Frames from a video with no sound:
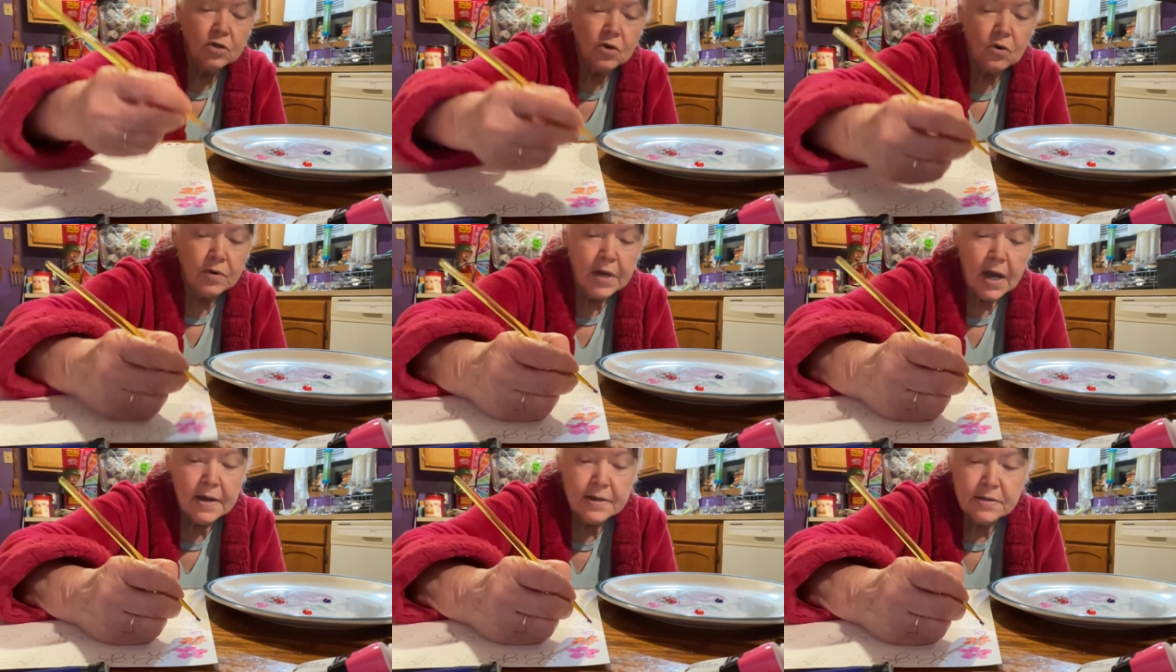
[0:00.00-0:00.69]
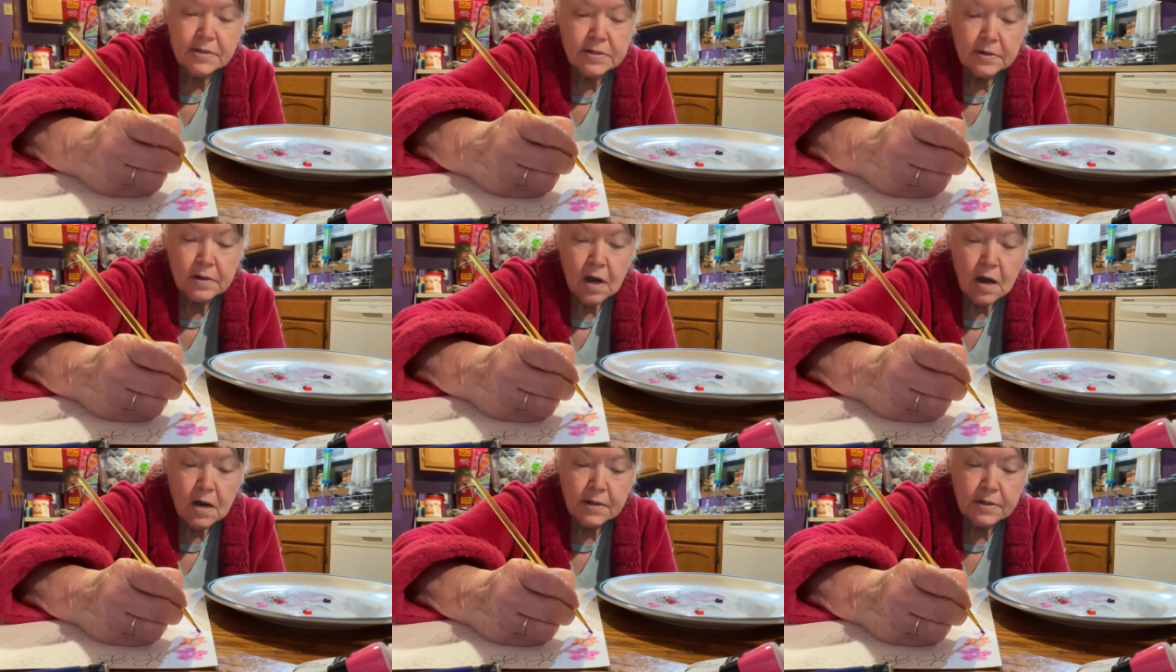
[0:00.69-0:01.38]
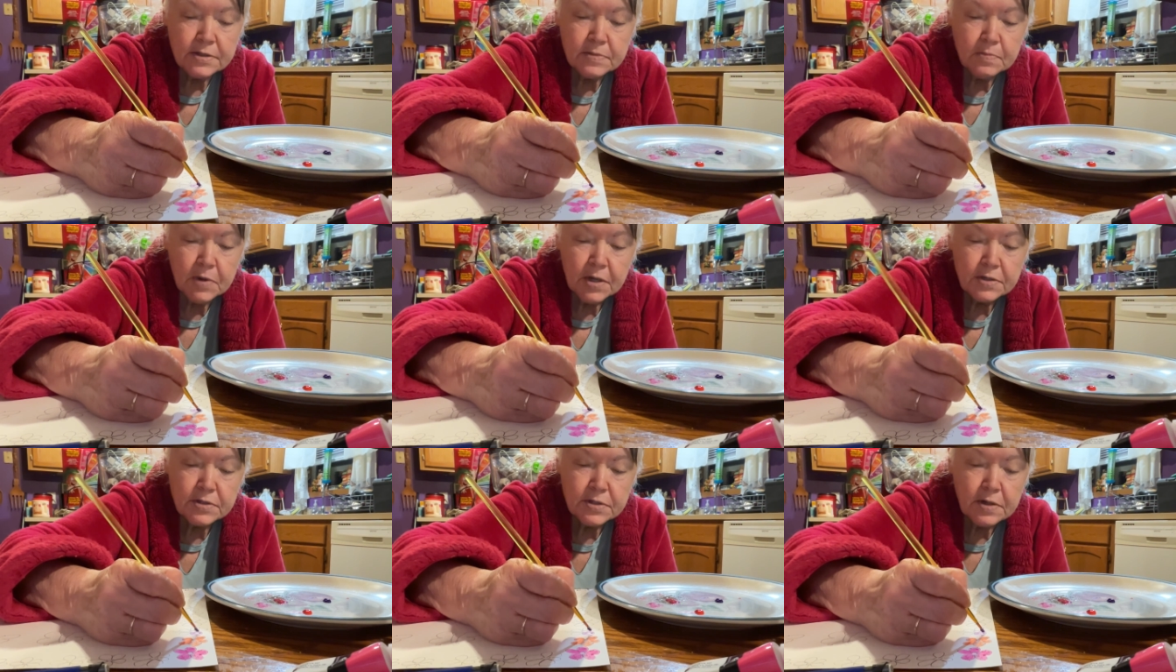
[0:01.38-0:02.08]
your days and nights
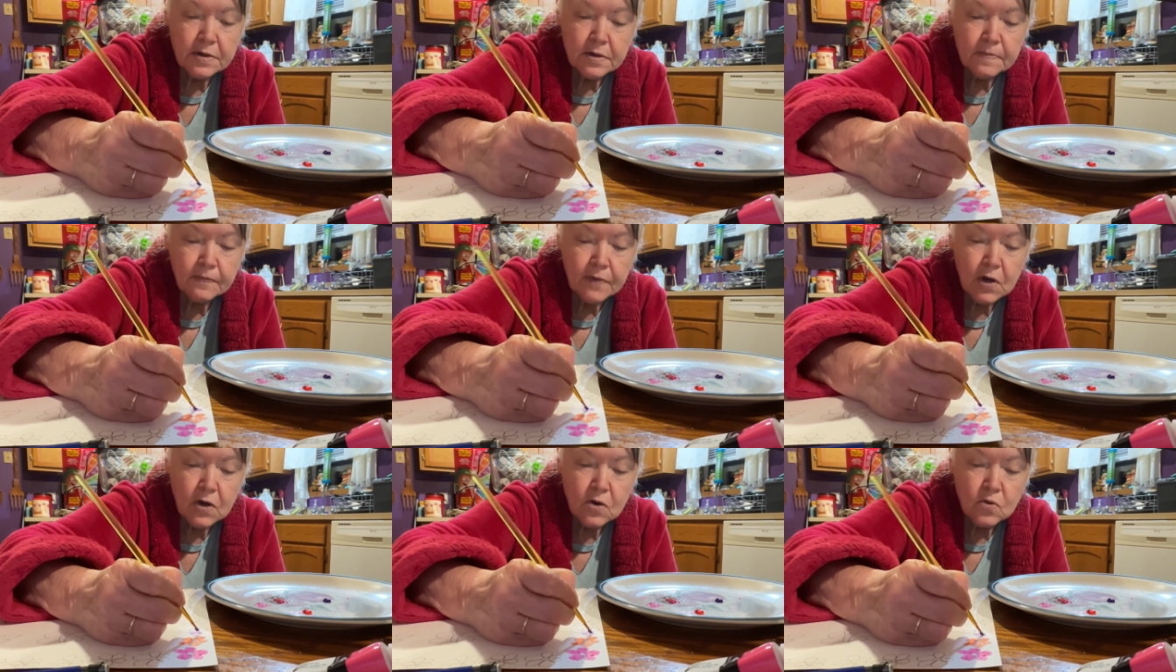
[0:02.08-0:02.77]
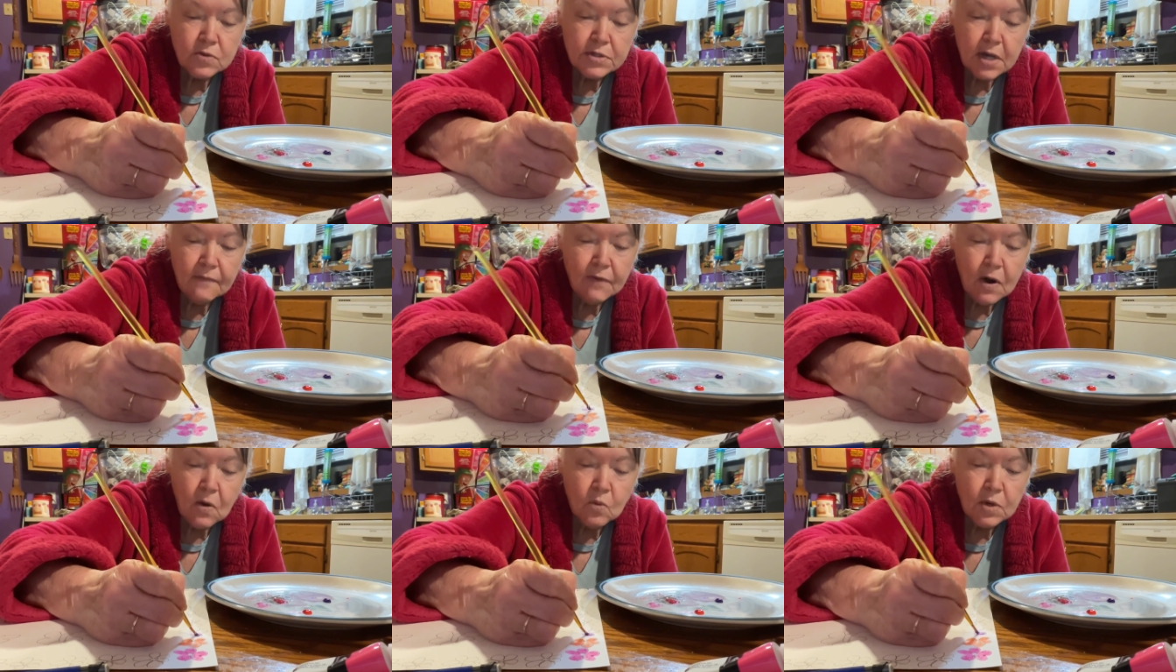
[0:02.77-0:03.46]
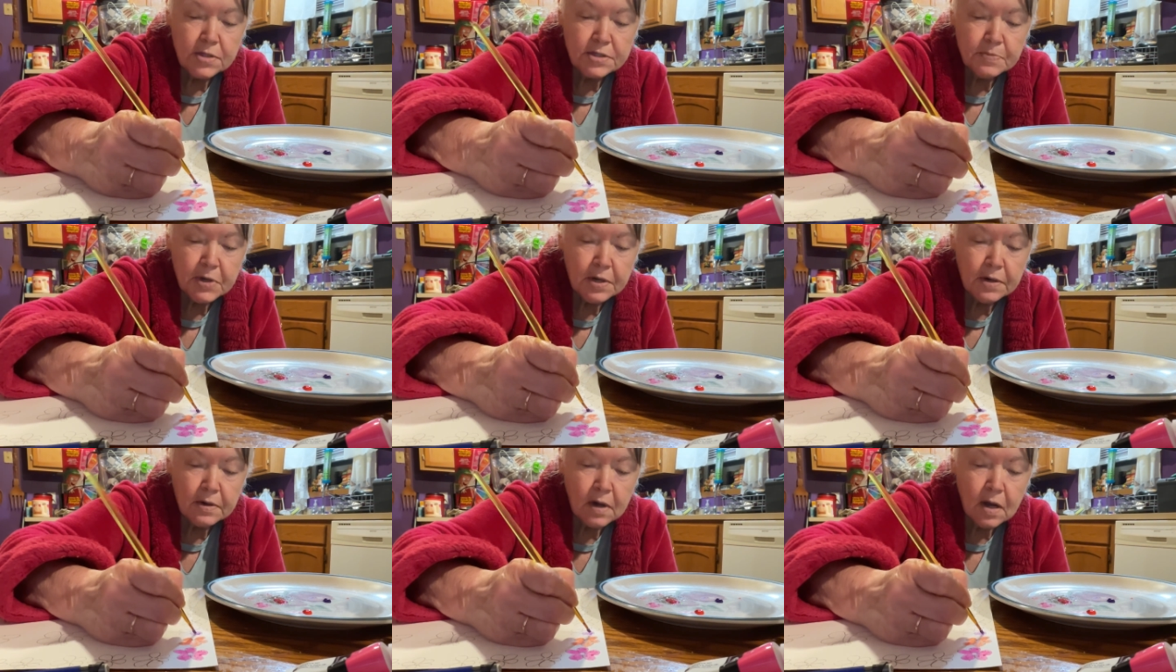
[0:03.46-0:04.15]
mixed up, folks. I've always
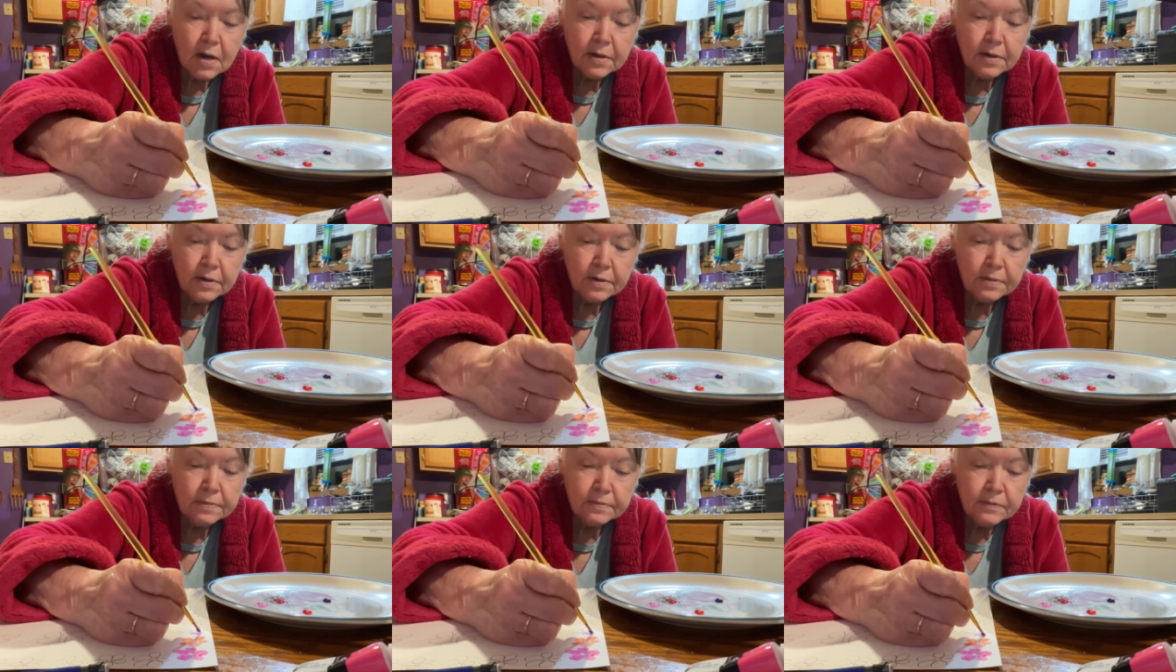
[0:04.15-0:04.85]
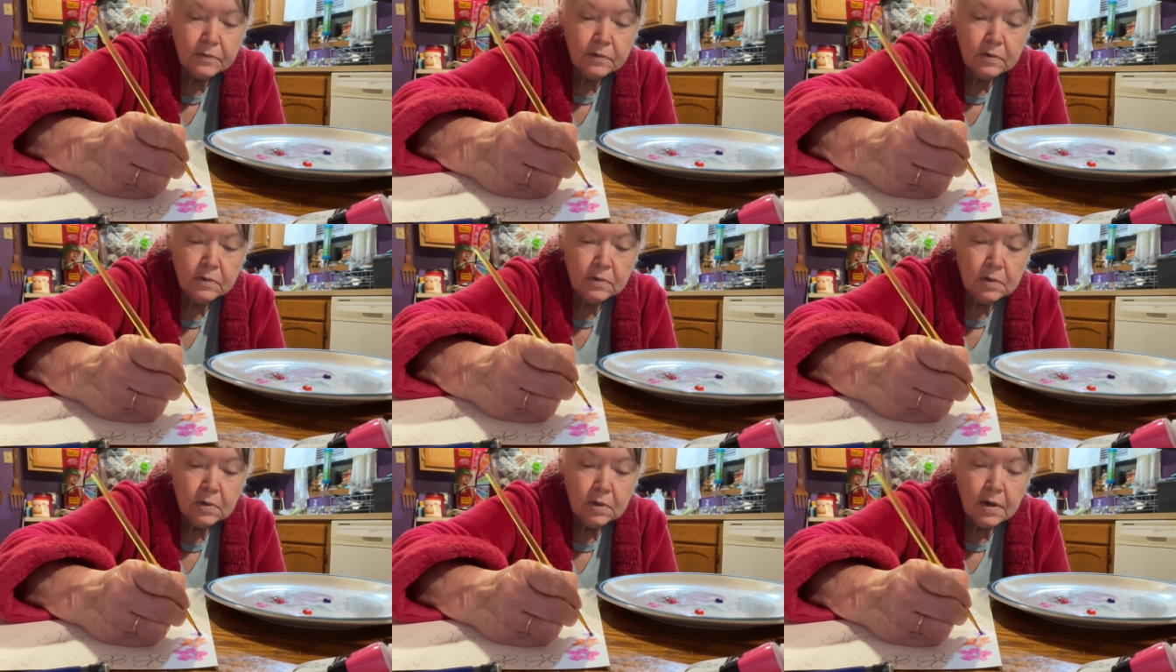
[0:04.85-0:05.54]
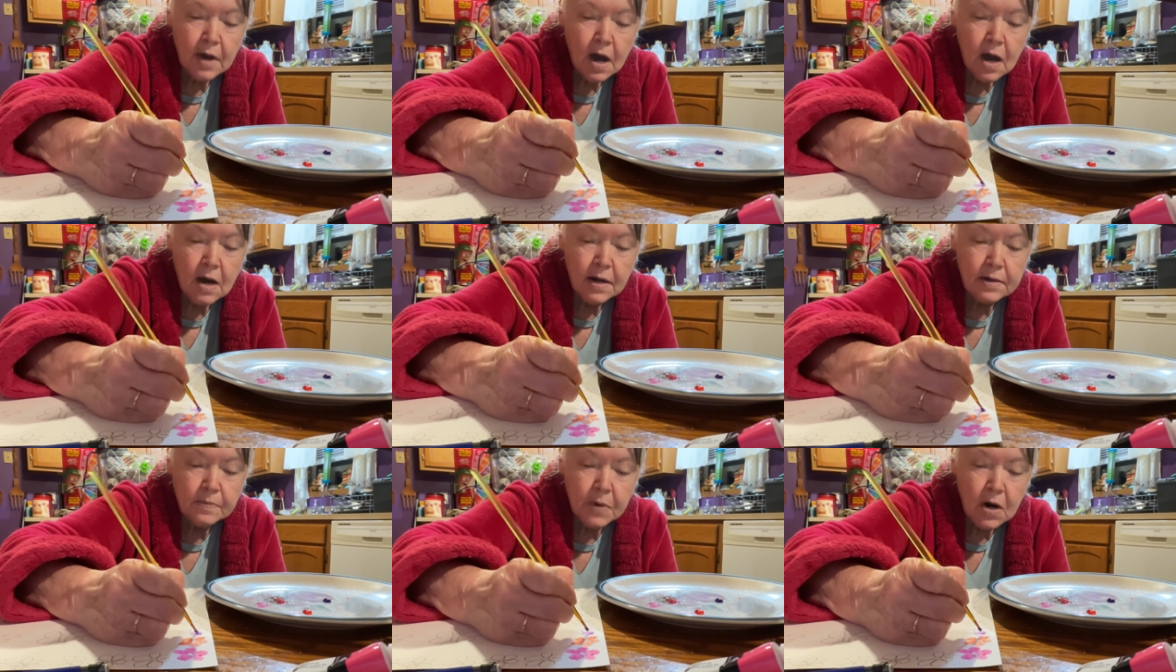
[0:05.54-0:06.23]
been like a
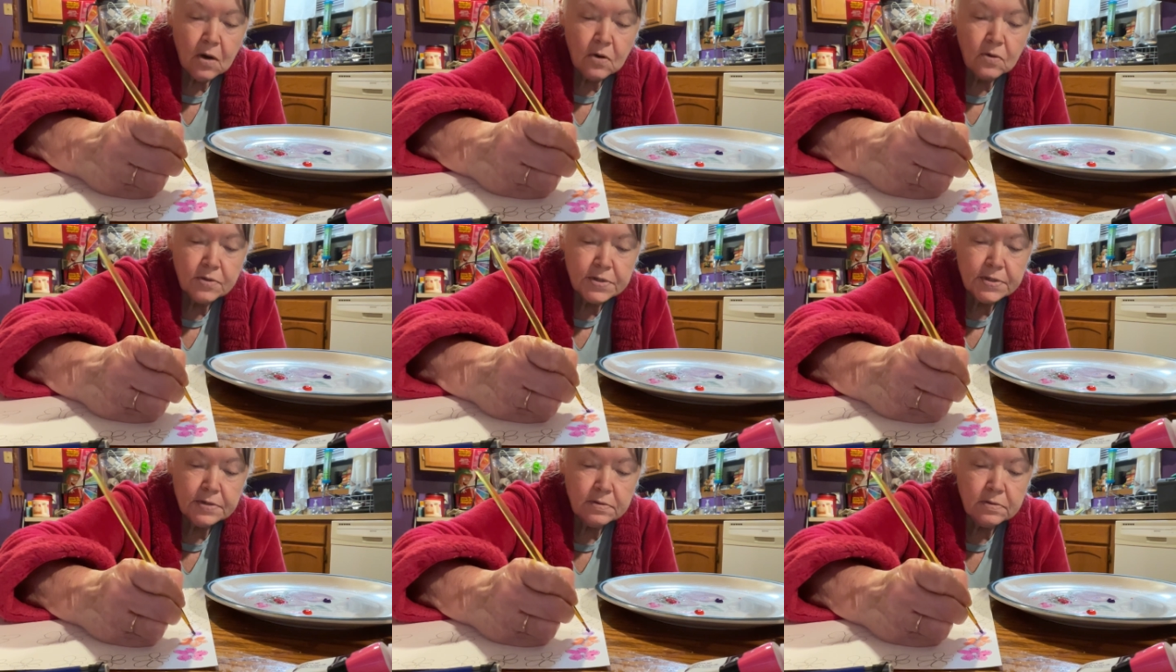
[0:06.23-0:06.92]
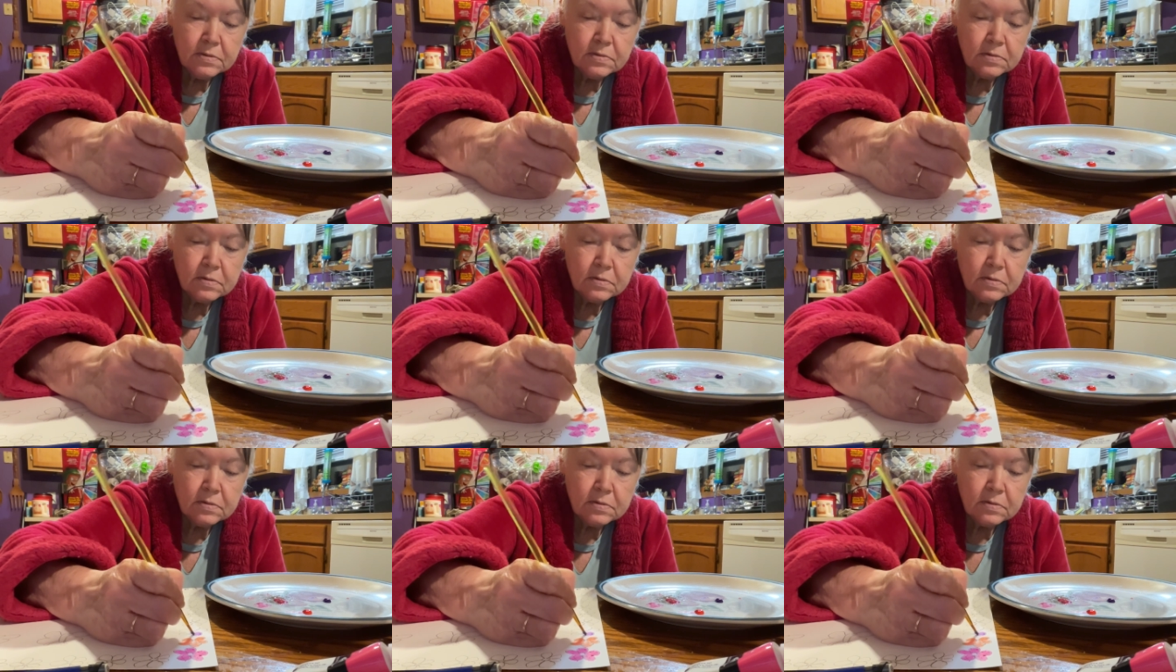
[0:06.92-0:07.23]
night person.